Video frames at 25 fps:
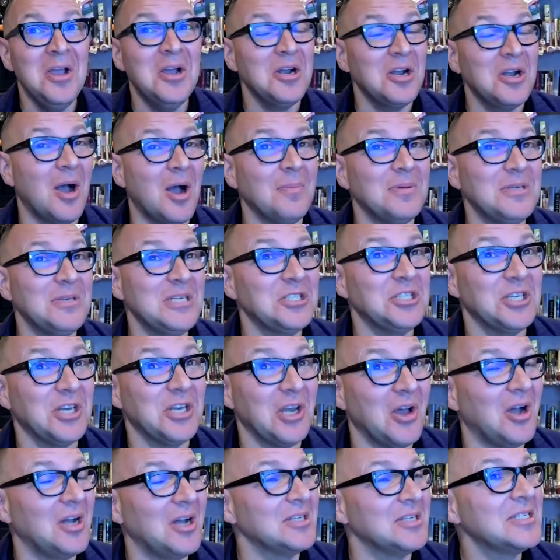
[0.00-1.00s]
competition
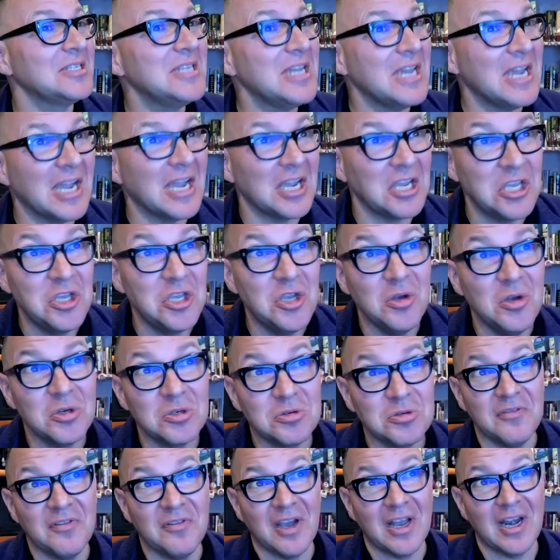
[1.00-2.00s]
law is seeing a huge
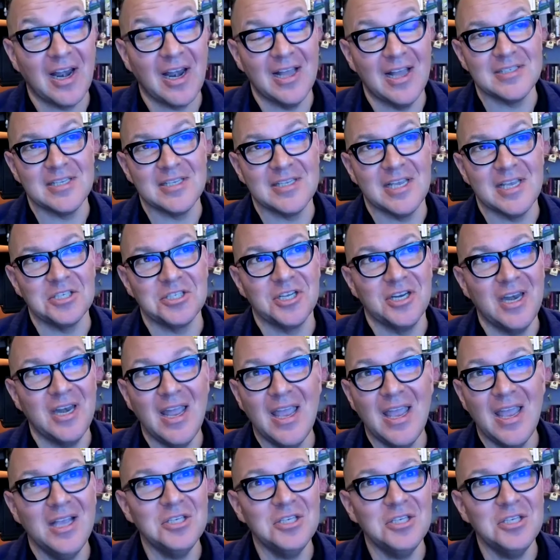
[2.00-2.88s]
revitalization.